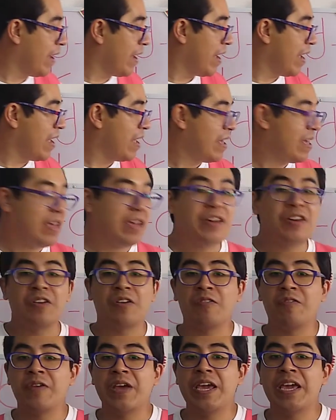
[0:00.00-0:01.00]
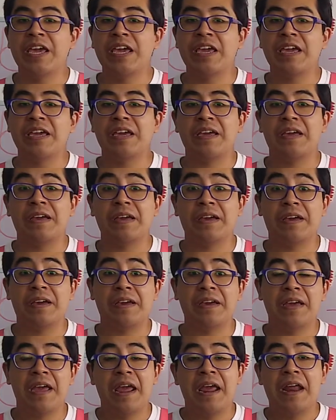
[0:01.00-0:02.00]
the ring.
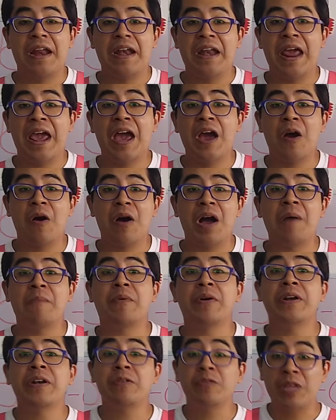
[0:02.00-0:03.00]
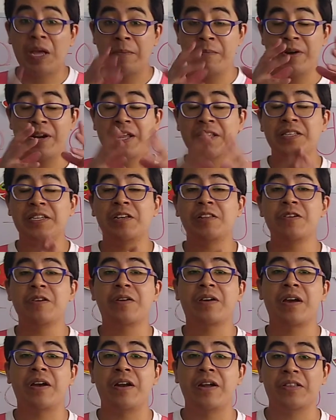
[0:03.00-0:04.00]
Now, I'm gonna tell
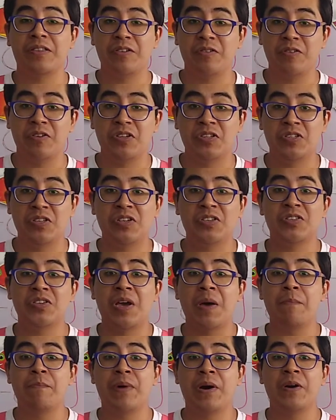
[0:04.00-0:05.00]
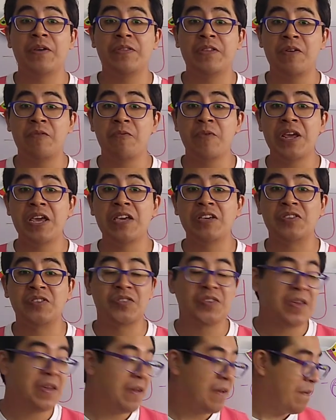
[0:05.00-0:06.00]
you characteristics about the
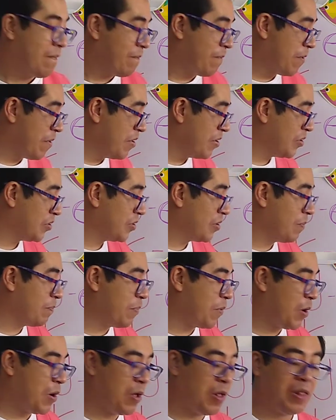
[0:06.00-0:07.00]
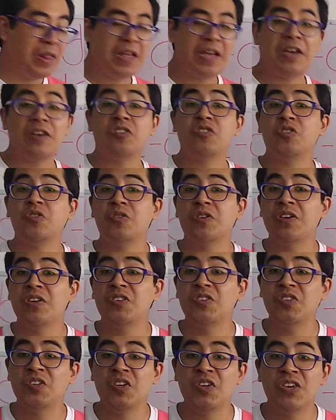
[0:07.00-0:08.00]
rings. First of all, as you
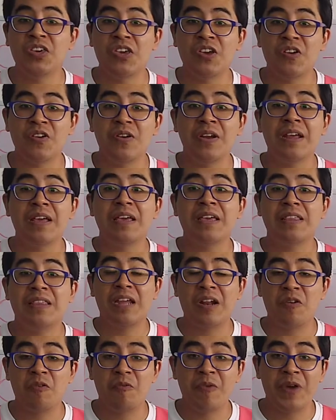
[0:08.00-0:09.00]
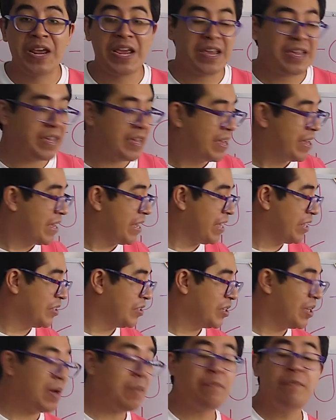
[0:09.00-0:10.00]
can see here, the ring,
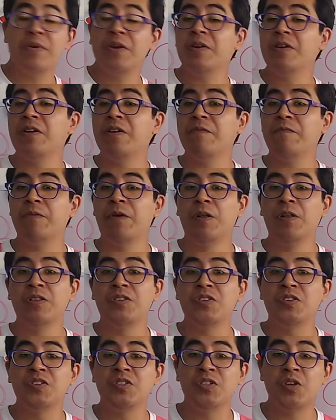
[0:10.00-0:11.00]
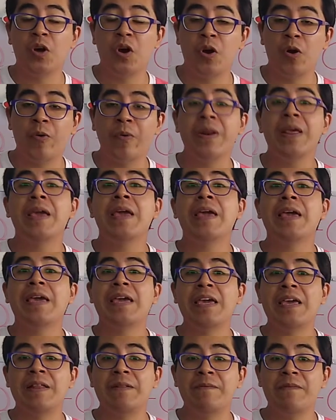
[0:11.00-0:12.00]
it's a beautiful stone
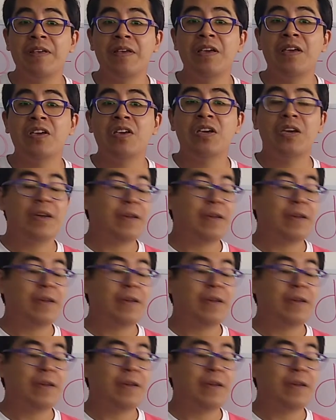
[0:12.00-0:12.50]
in